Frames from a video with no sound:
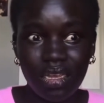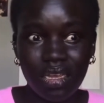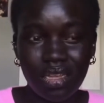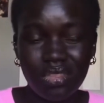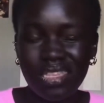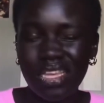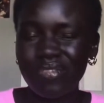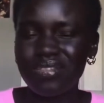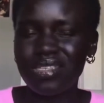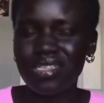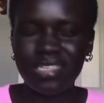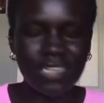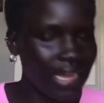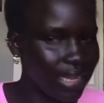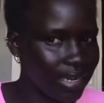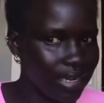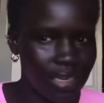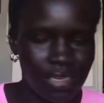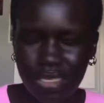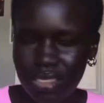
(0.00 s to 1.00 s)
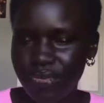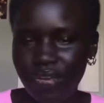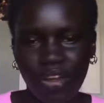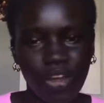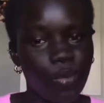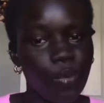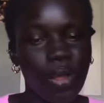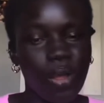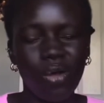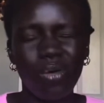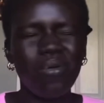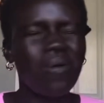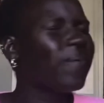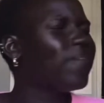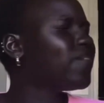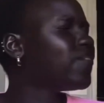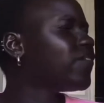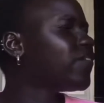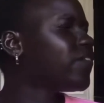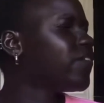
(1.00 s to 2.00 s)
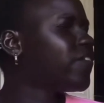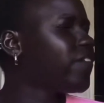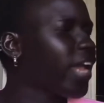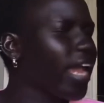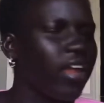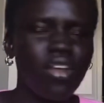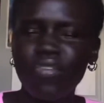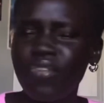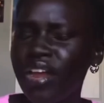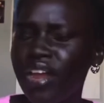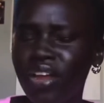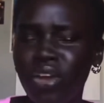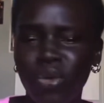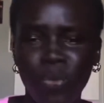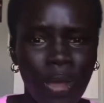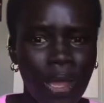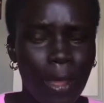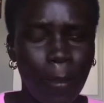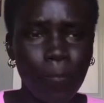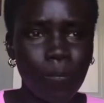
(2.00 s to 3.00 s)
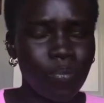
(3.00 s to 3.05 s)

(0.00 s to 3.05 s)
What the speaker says: They've studied this very well, very, very well.